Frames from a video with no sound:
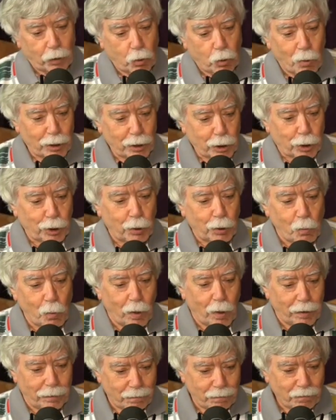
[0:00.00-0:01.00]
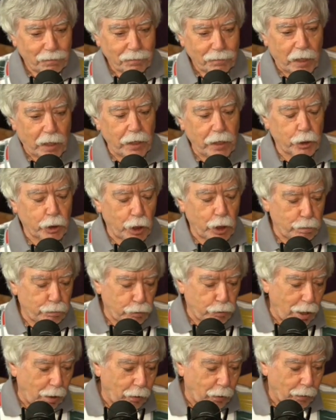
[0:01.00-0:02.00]
question one, A.J.
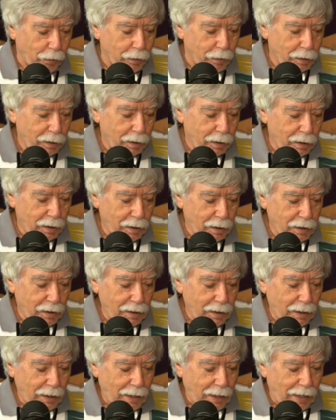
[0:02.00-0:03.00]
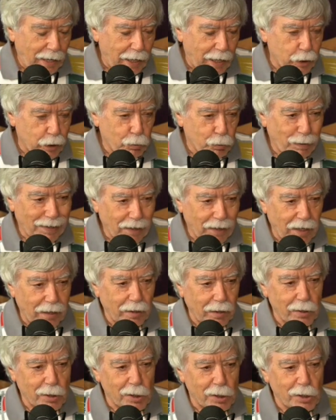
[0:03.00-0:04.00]
Preller. As
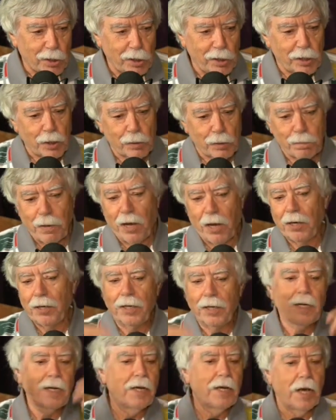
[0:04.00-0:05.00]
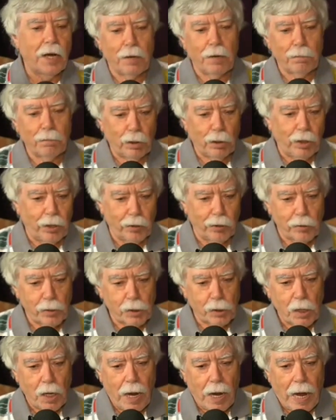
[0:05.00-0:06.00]
relentless as he has been getting
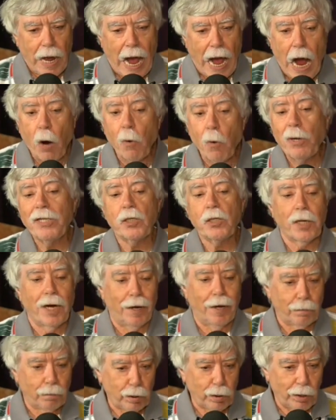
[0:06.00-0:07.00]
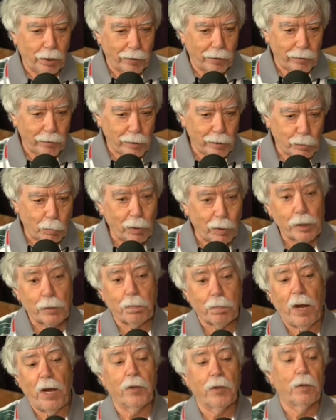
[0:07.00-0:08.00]
players, how he's gotten players, what he's
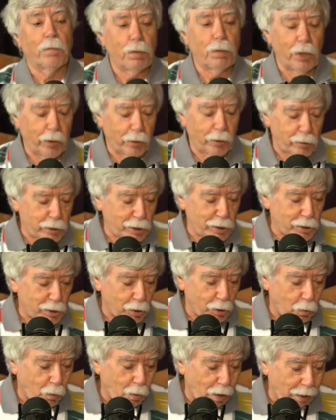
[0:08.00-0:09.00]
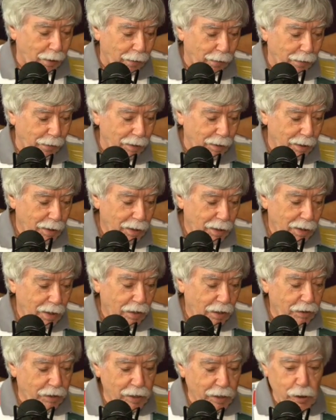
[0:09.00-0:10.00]
paid the players he's acquired,
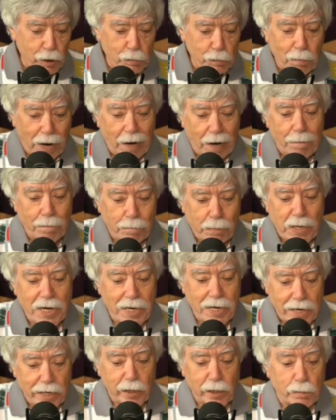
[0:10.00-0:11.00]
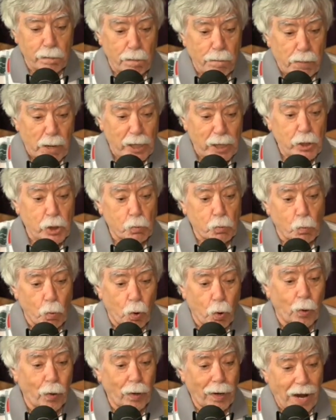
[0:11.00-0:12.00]
this might be his best
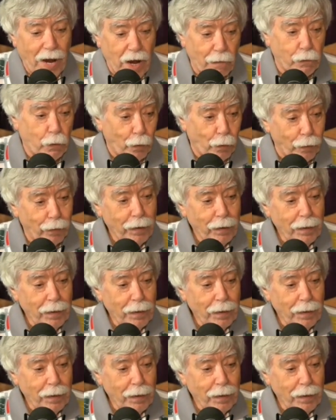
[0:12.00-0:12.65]
work ever